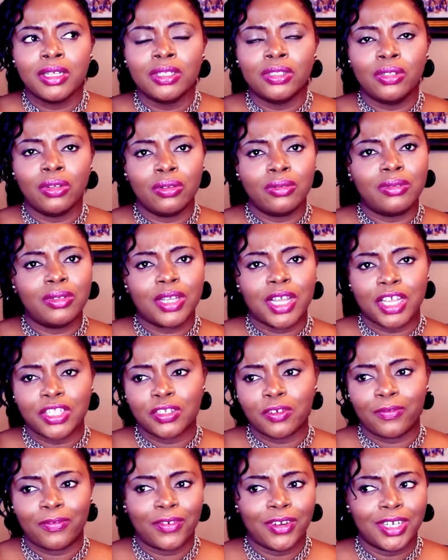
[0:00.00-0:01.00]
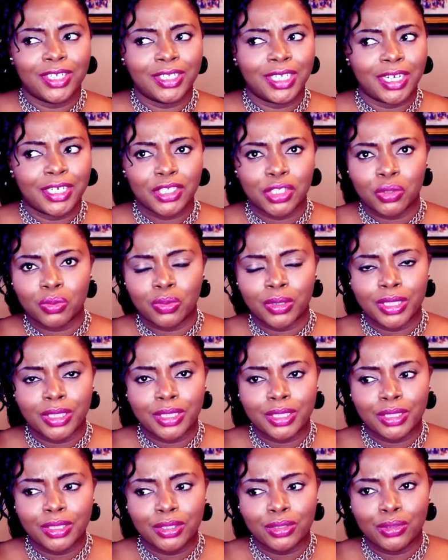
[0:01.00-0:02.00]
don't look at your friend that is
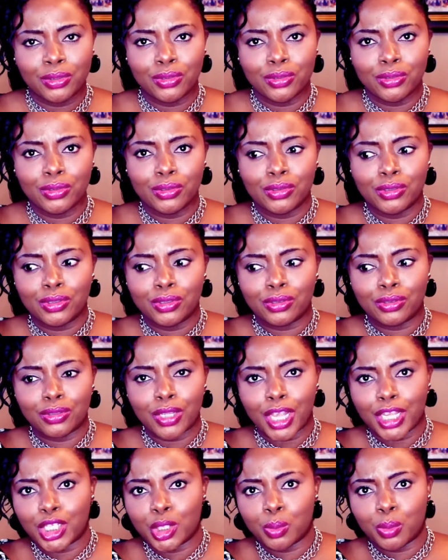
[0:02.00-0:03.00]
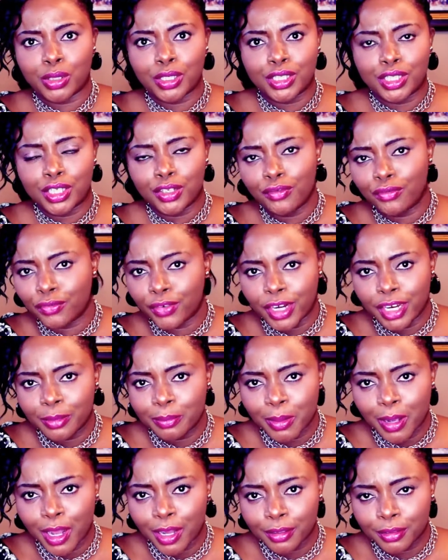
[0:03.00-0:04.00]
wearing those expensive red
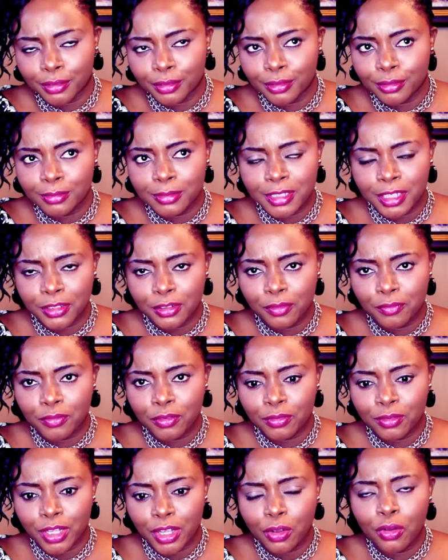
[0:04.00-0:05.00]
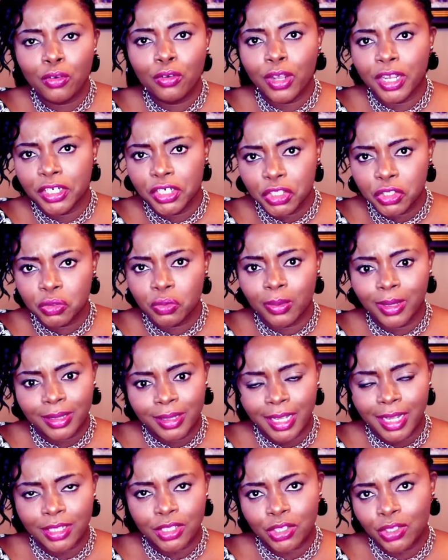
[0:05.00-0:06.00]
bottoms and you feel like, oh, I need to wear
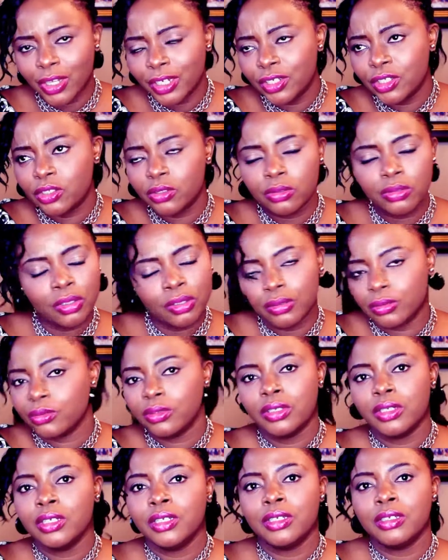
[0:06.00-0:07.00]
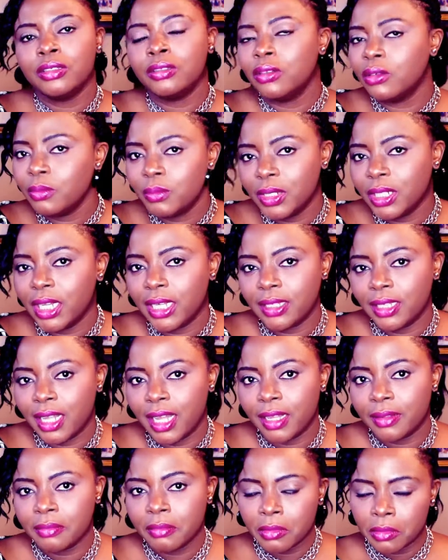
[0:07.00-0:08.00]
that too. No, don't be like
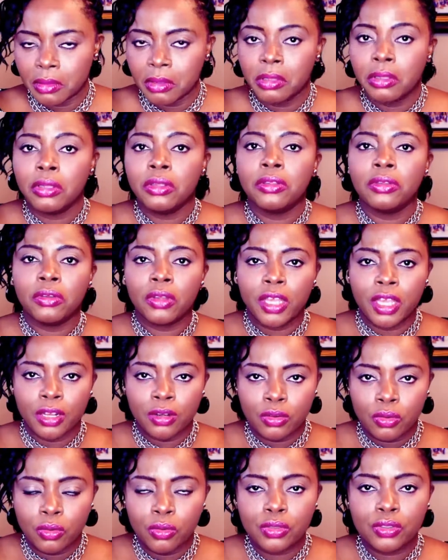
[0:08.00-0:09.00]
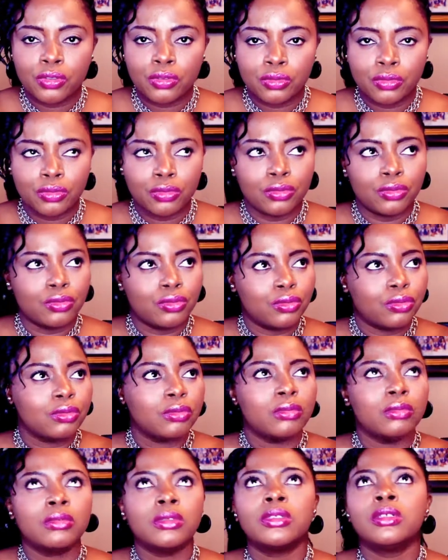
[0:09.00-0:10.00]
that. You can go to
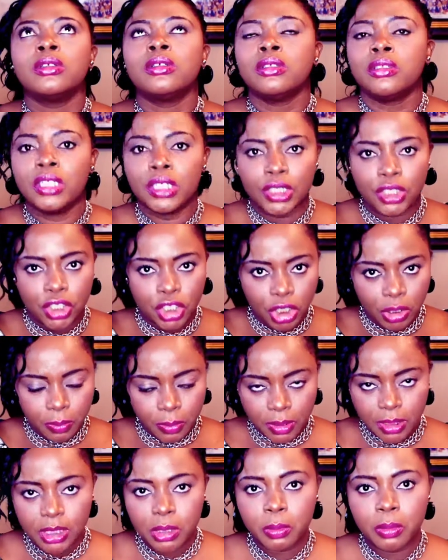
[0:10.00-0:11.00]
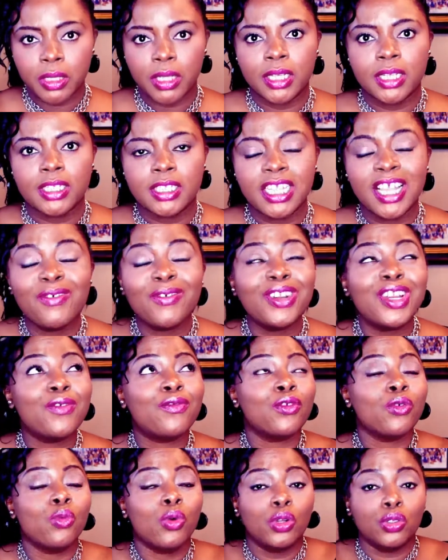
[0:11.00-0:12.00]
the cheapest place. Even if
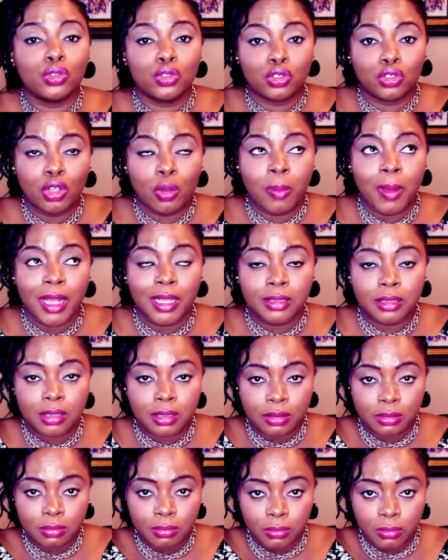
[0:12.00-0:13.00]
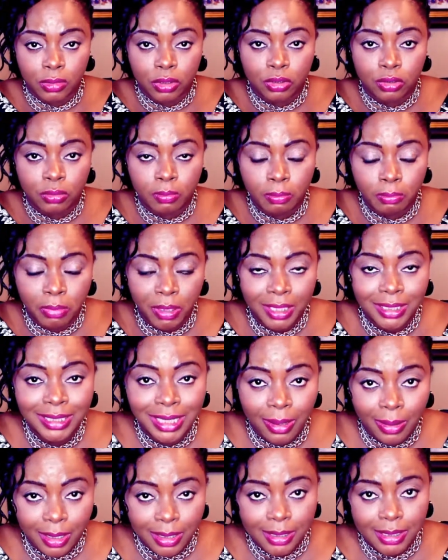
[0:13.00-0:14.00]
you want to shop out, bend
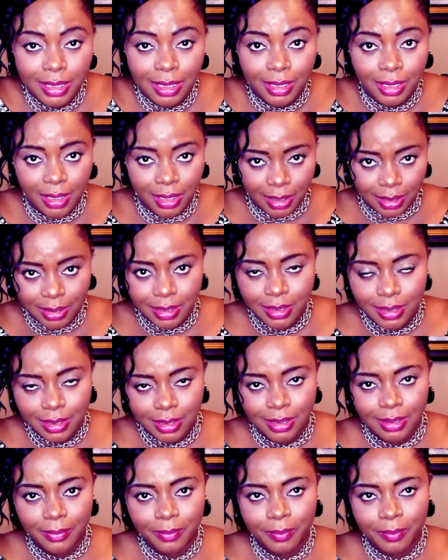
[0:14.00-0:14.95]
down and select.